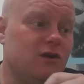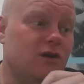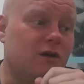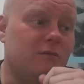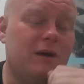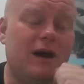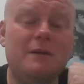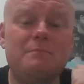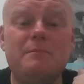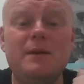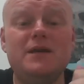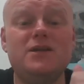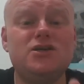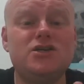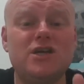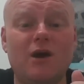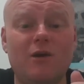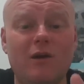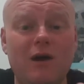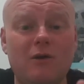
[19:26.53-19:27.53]
And my big
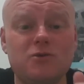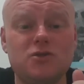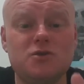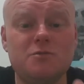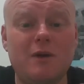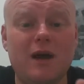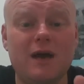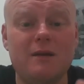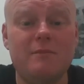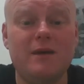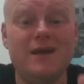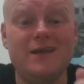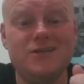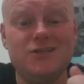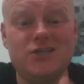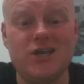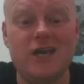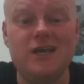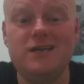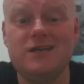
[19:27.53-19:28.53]
shout out to my mate
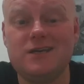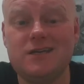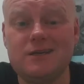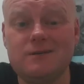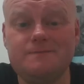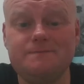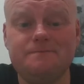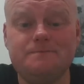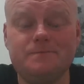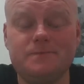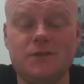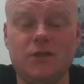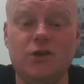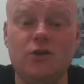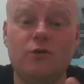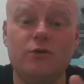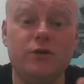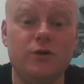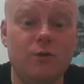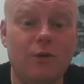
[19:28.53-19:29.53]
Jake. You
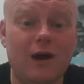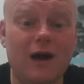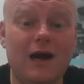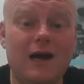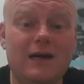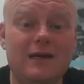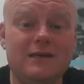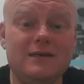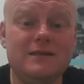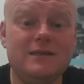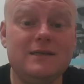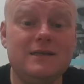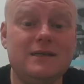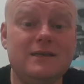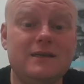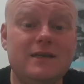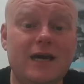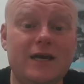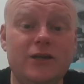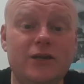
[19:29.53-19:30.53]
know who you are.
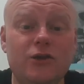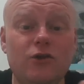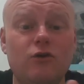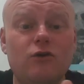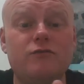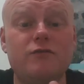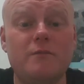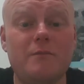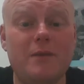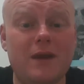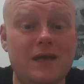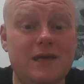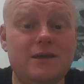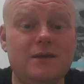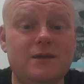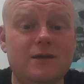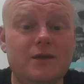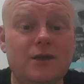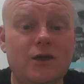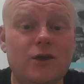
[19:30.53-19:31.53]
And your other
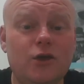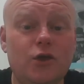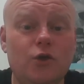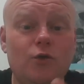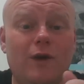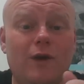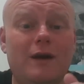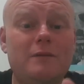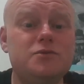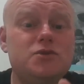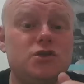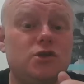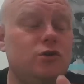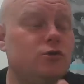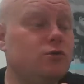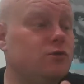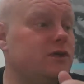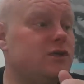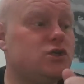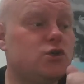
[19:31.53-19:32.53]
mate, who
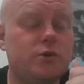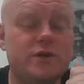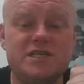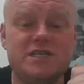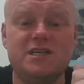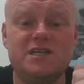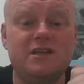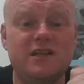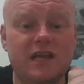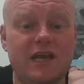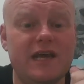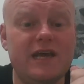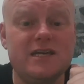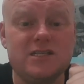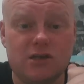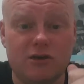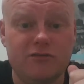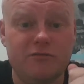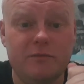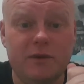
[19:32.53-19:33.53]
absolutely twisted the
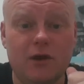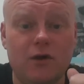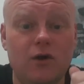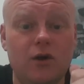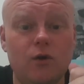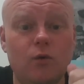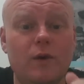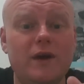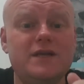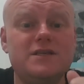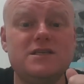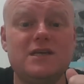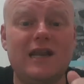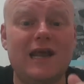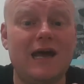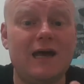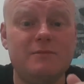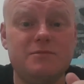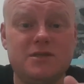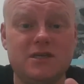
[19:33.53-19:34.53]
ears off me all the way to
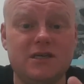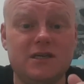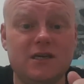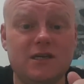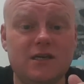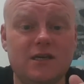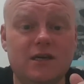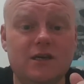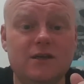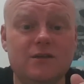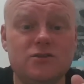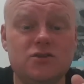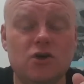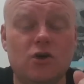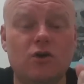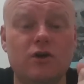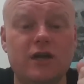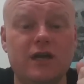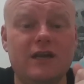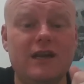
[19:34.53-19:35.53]
Leipzig.
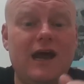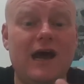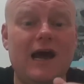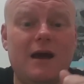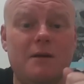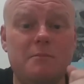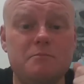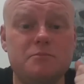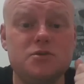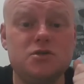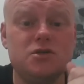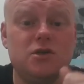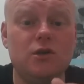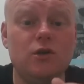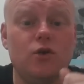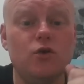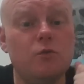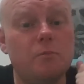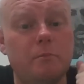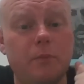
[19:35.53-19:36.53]
Talking
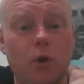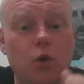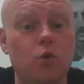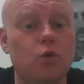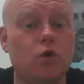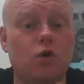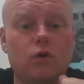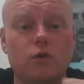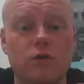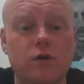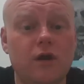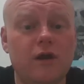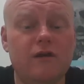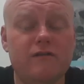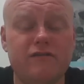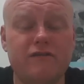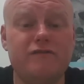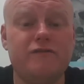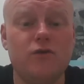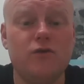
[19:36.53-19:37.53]
absolute buckle
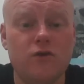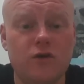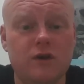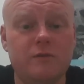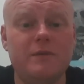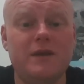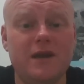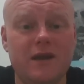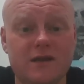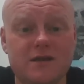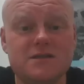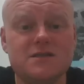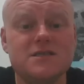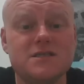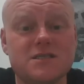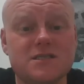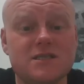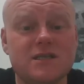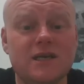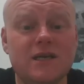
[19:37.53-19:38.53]
for 30
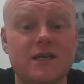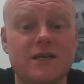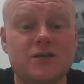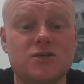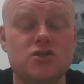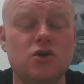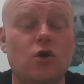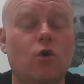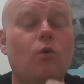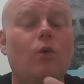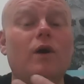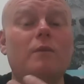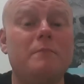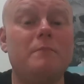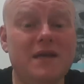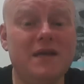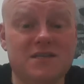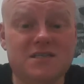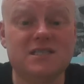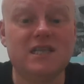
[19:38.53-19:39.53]
minutes. So,
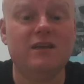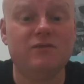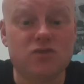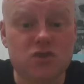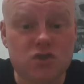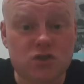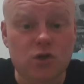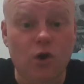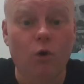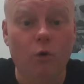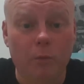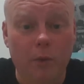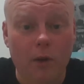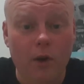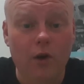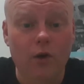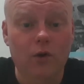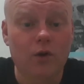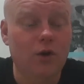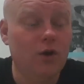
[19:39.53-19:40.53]
Big Steve's
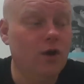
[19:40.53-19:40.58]
sober.